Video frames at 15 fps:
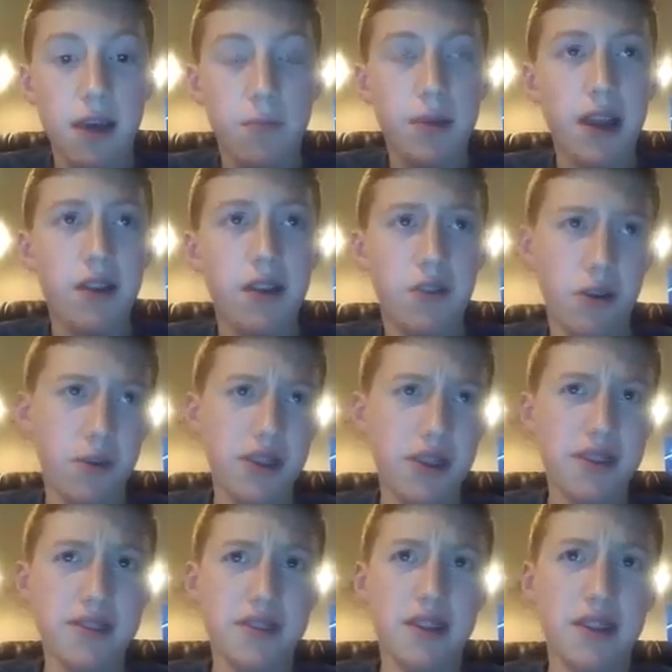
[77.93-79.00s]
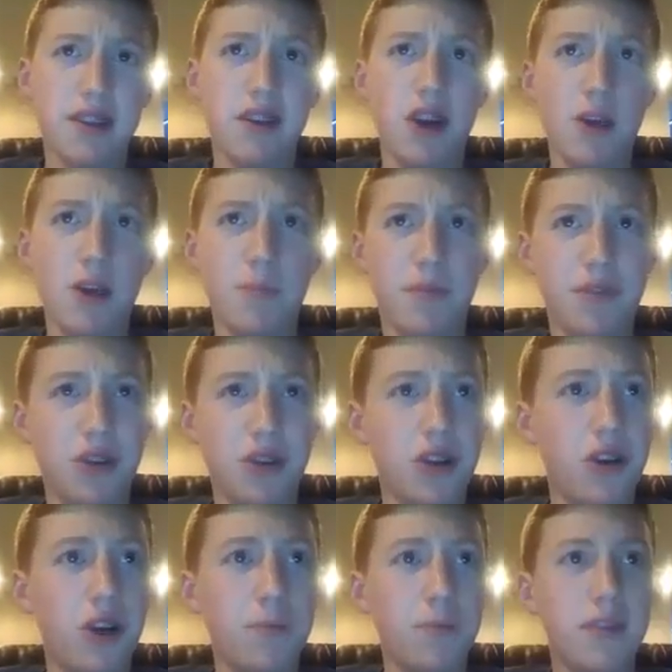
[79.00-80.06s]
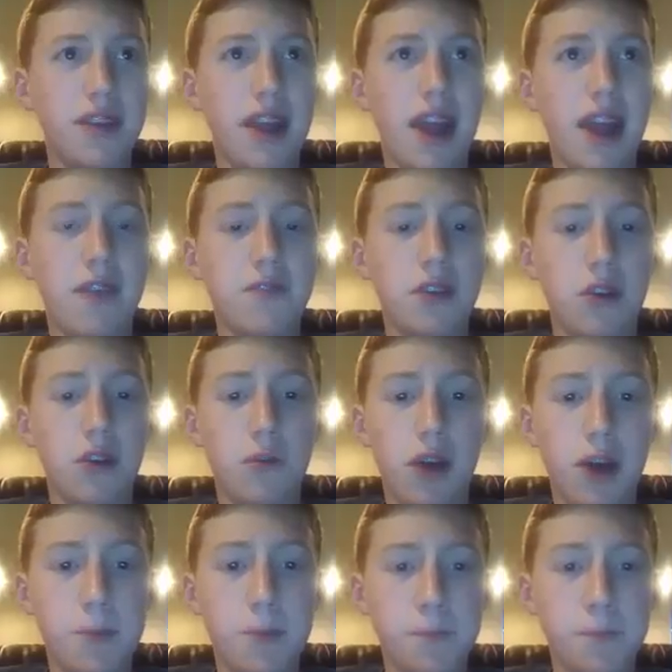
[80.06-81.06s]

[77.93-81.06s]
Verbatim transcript: but I don't know when this is going to go up, if it'll go up the day after or what.